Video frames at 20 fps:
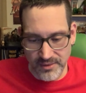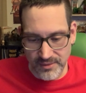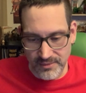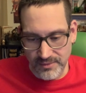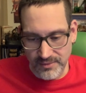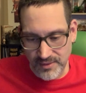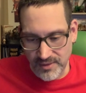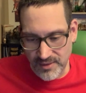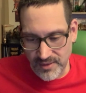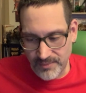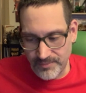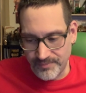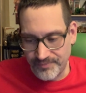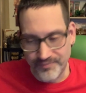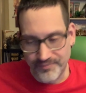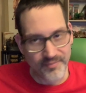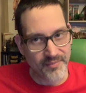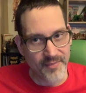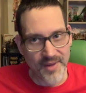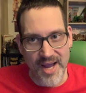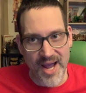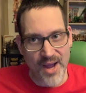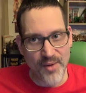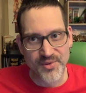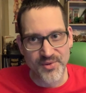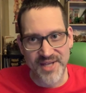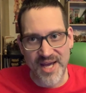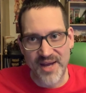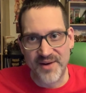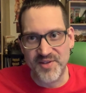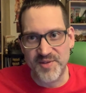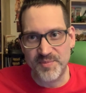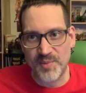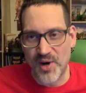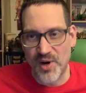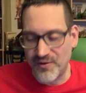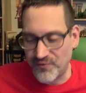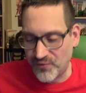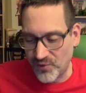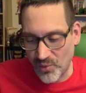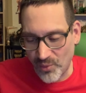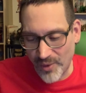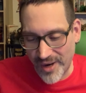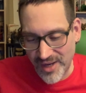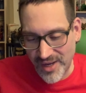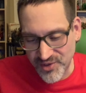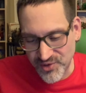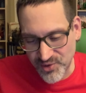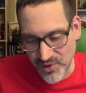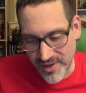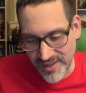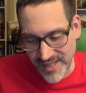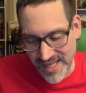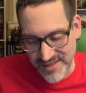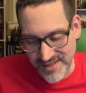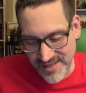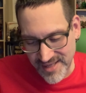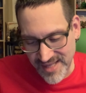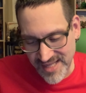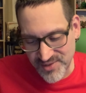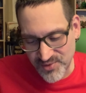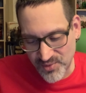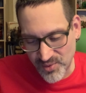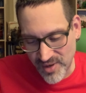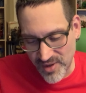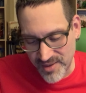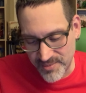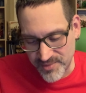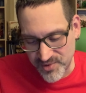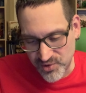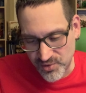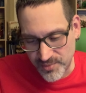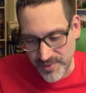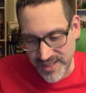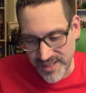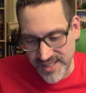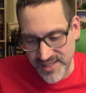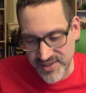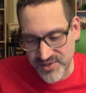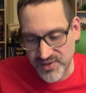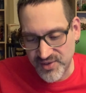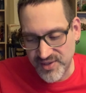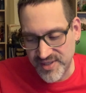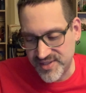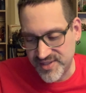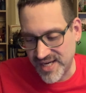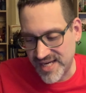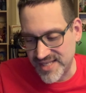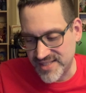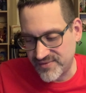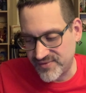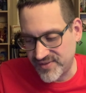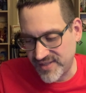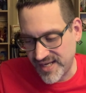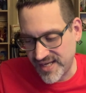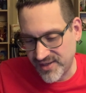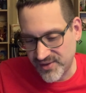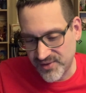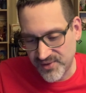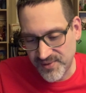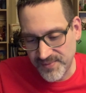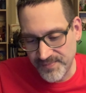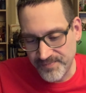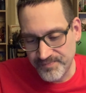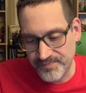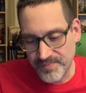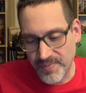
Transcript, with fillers: Um... I was out of Spawn for a while, so I, that's who I'm assuming it is. And these guys have taken her.